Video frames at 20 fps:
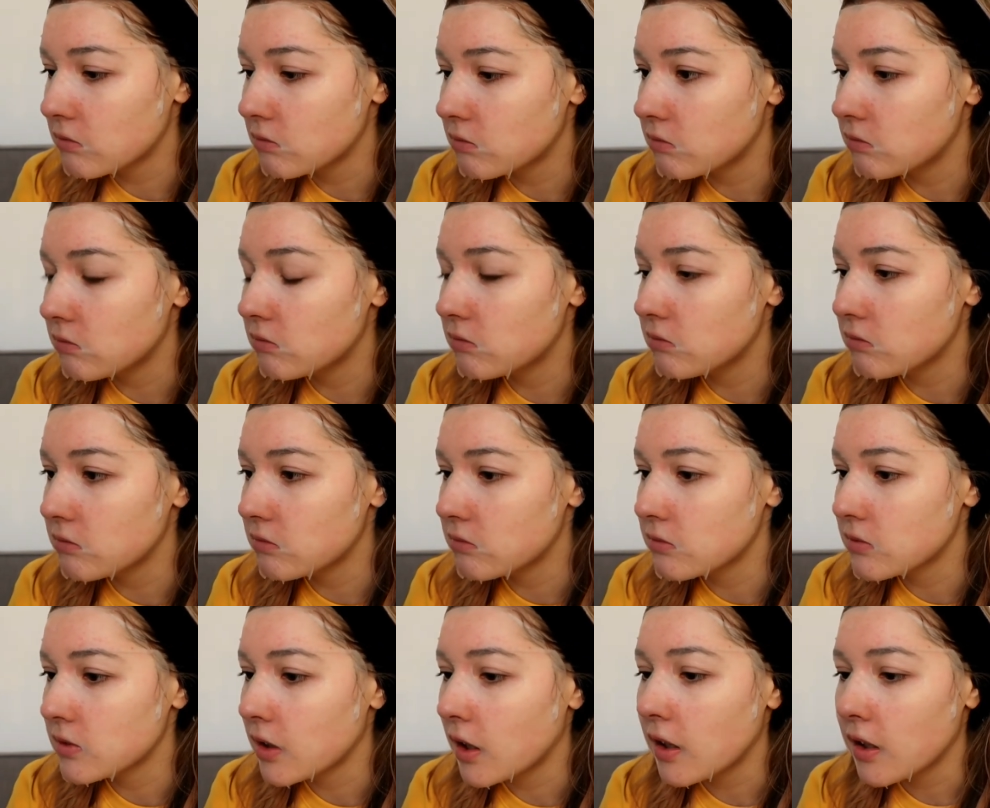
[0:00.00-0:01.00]
10
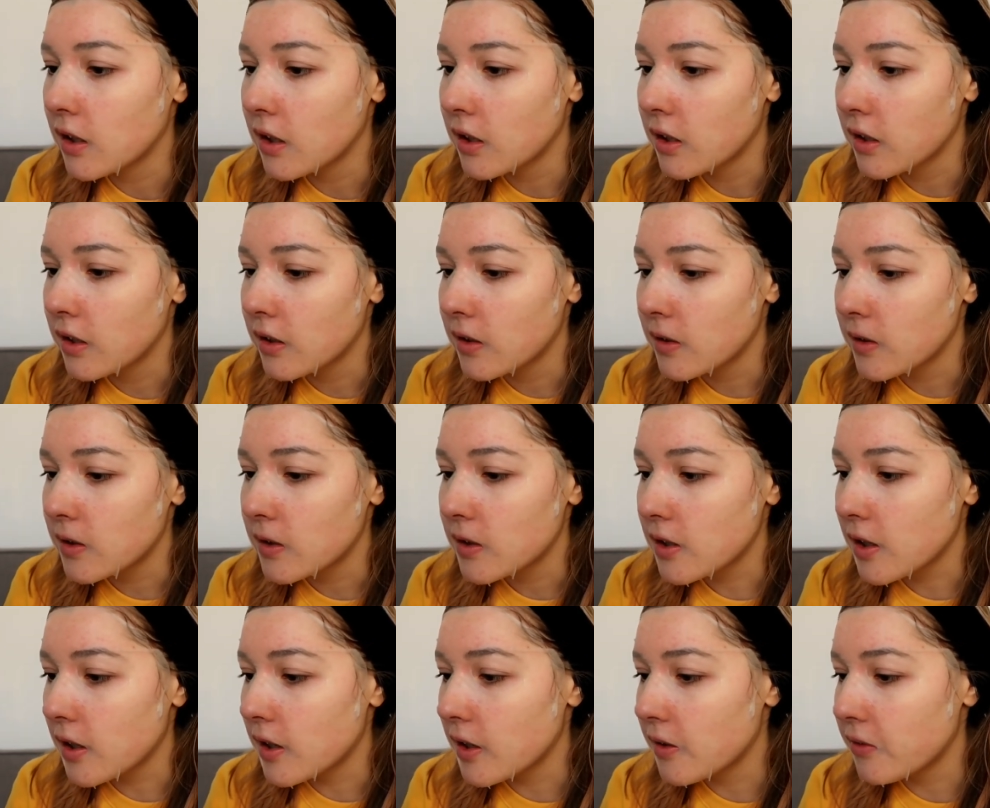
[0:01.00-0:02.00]

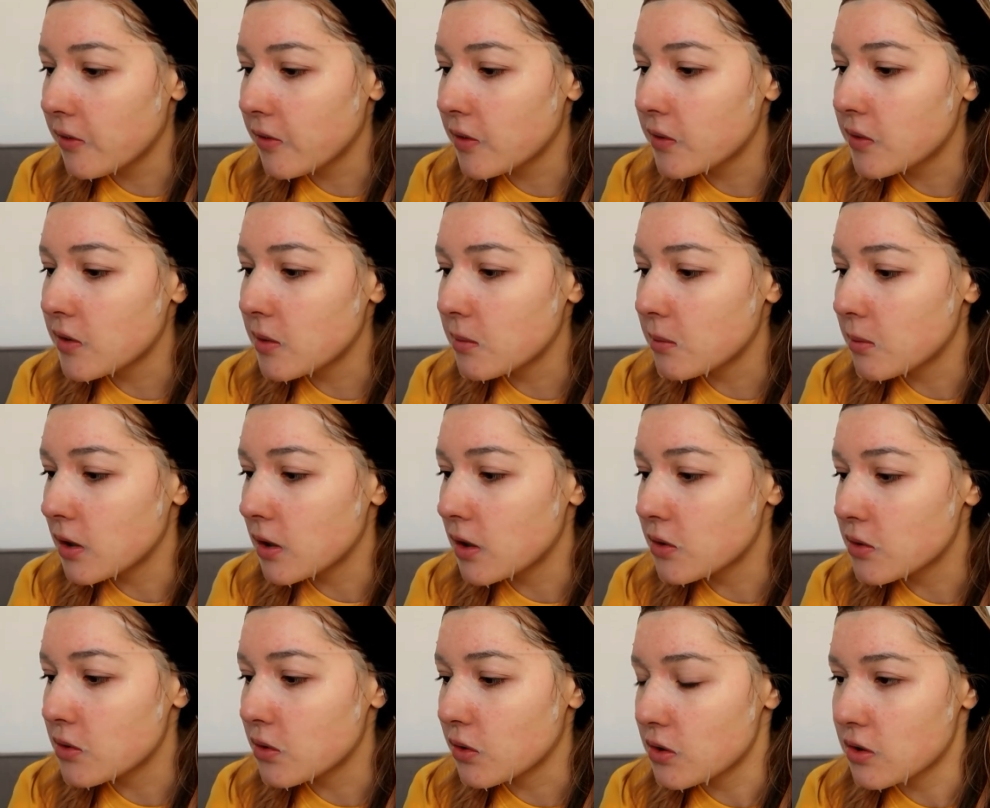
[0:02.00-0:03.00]
to 15
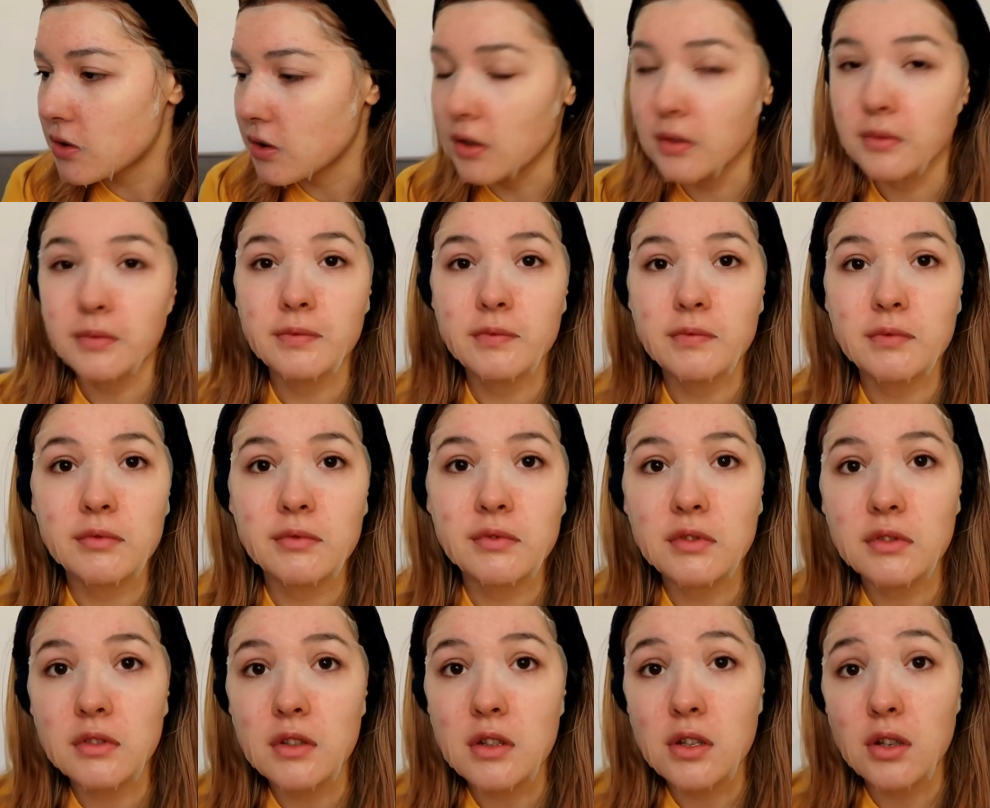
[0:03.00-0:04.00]
minutes or so.
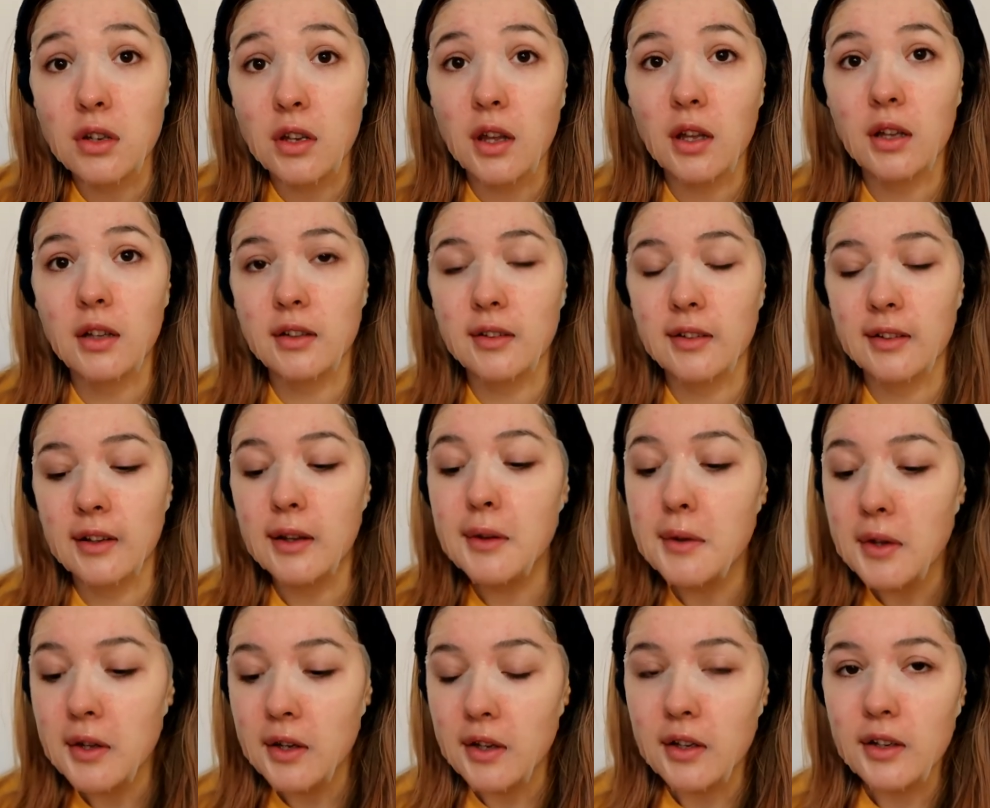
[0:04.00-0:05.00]
So yeah,
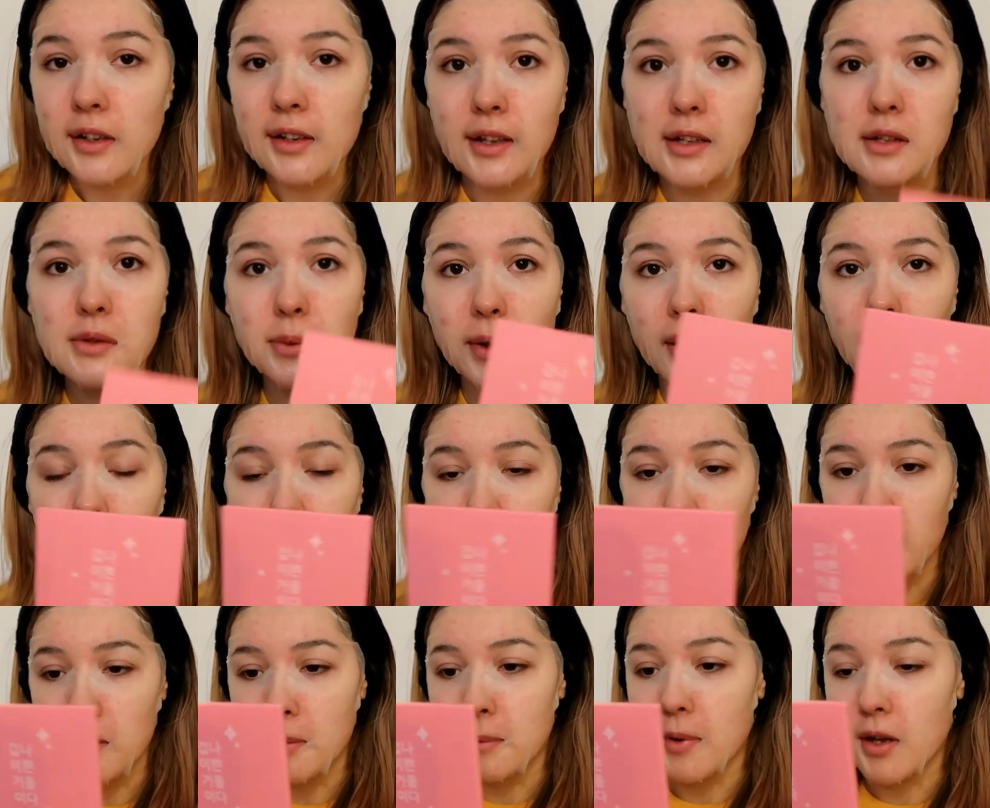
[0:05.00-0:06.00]
let's wait
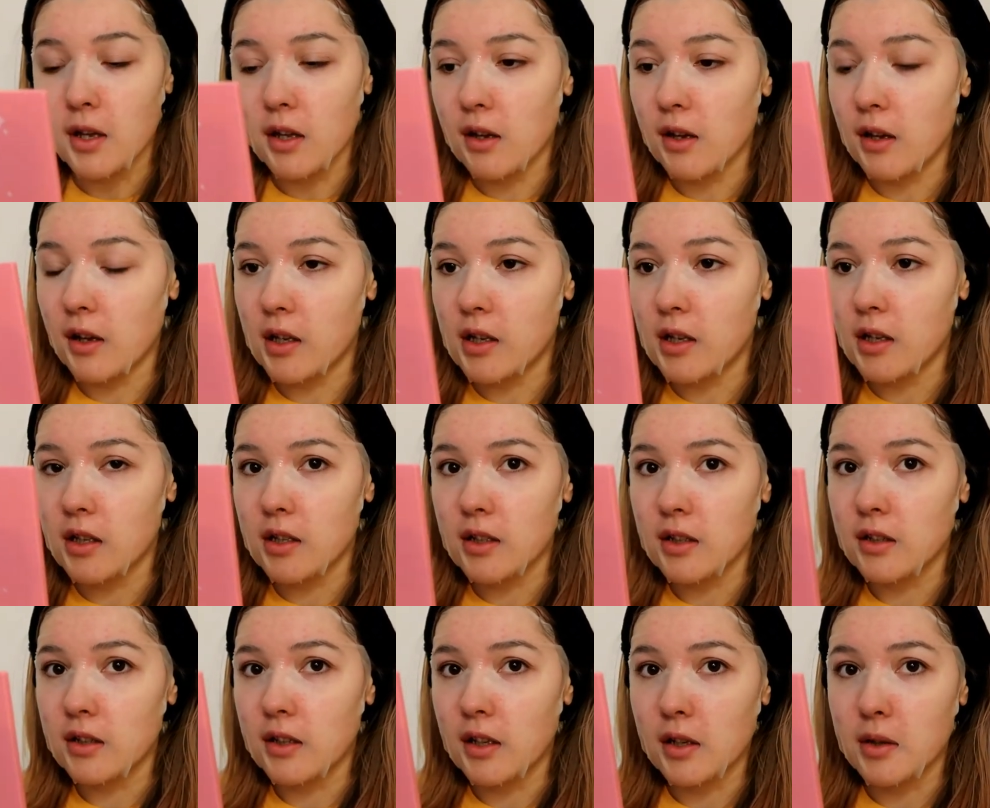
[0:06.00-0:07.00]
a bit
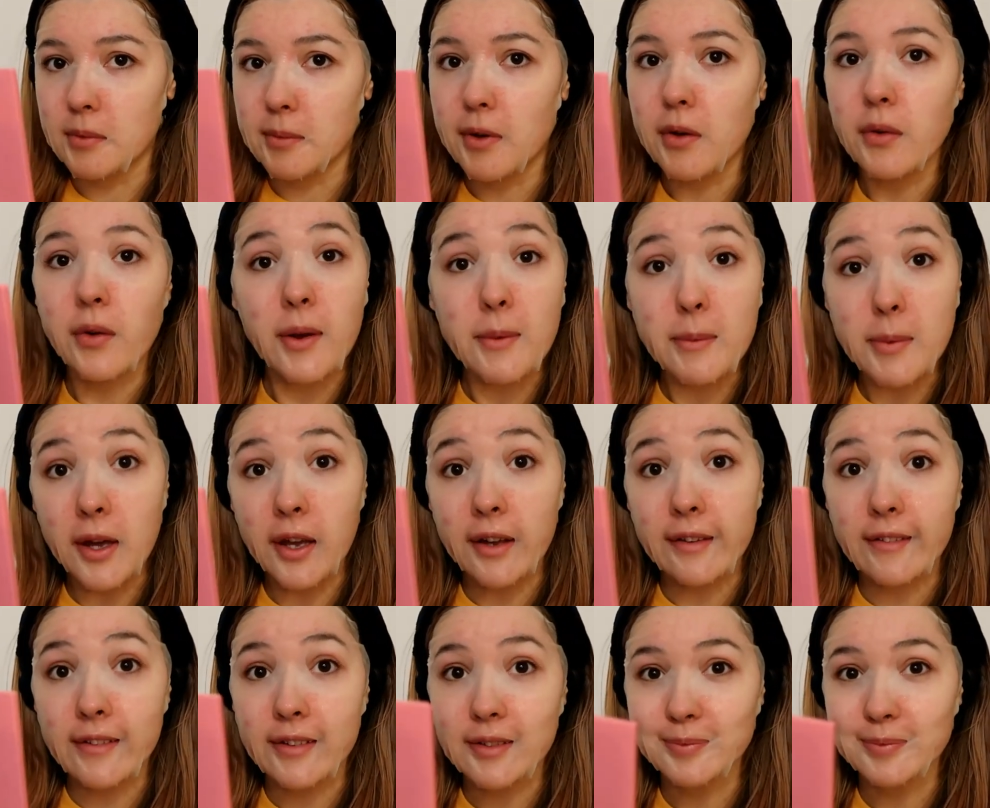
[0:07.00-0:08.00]
and then I'll be right back.